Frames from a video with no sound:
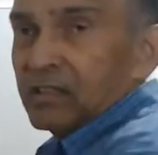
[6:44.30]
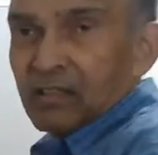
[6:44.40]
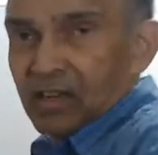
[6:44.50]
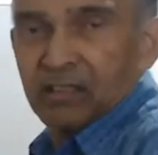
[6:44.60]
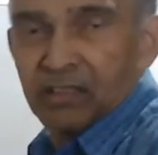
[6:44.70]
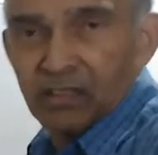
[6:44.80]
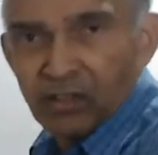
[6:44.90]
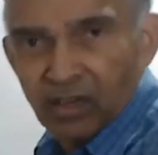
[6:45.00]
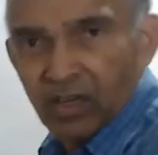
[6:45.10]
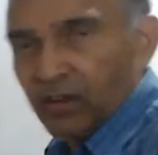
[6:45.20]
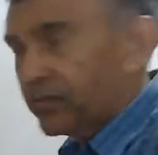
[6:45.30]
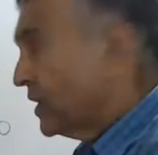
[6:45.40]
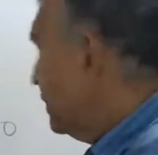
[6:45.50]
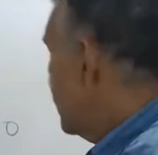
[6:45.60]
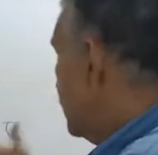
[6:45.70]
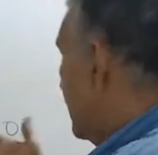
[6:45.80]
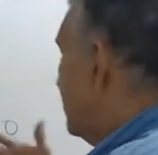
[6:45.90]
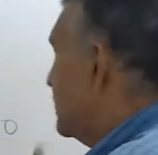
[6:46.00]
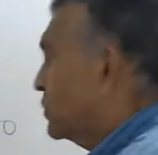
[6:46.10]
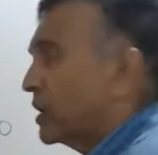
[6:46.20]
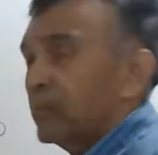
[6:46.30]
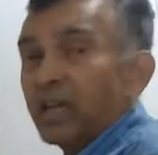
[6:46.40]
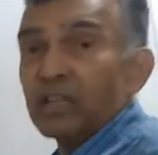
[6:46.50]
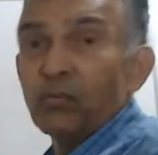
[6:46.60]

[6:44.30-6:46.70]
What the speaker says: cut the curve, you'll have b squared minus